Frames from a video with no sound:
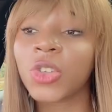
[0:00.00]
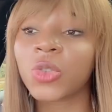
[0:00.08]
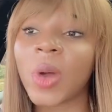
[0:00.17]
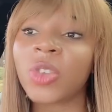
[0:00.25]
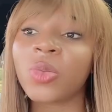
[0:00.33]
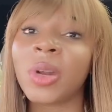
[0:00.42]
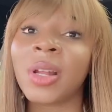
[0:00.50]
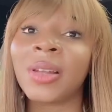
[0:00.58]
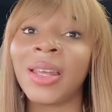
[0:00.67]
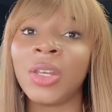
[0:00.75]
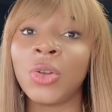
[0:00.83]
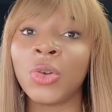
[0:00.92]
So I just want to
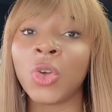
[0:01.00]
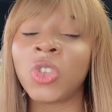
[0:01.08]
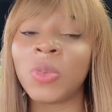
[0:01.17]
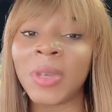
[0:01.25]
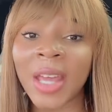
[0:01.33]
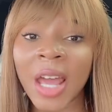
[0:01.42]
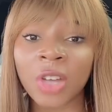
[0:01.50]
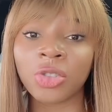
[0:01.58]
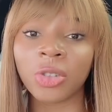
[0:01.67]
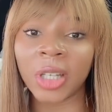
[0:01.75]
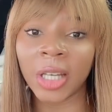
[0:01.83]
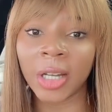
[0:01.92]
let you know to be
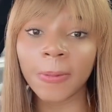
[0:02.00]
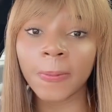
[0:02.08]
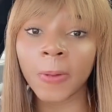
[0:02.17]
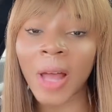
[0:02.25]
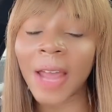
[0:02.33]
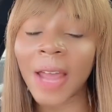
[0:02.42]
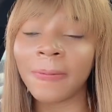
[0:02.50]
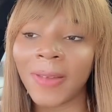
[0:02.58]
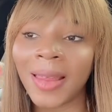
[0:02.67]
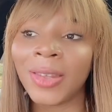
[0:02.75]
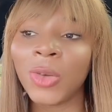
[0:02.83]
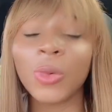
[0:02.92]
extra careful. I
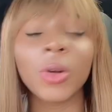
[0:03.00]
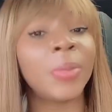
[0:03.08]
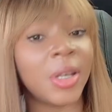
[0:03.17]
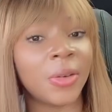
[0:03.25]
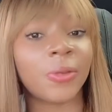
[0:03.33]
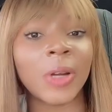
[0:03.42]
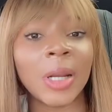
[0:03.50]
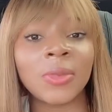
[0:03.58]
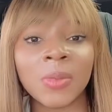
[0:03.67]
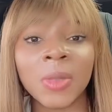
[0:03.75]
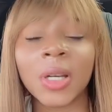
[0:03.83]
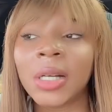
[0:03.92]
feel like you were being
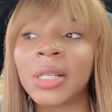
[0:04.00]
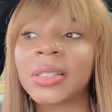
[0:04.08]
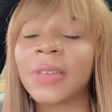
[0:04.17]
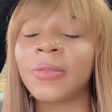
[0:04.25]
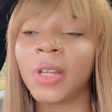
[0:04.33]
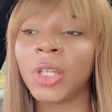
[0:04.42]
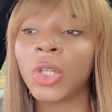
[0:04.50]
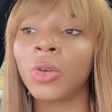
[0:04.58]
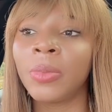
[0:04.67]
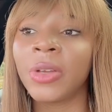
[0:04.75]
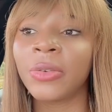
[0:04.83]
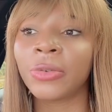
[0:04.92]
framed, to be honest. I feel like you
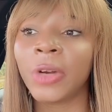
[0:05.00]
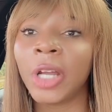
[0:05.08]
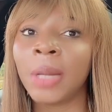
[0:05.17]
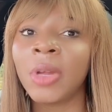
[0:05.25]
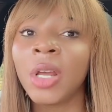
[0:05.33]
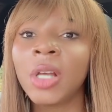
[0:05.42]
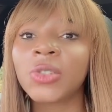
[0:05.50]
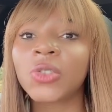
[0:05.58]
were being framed.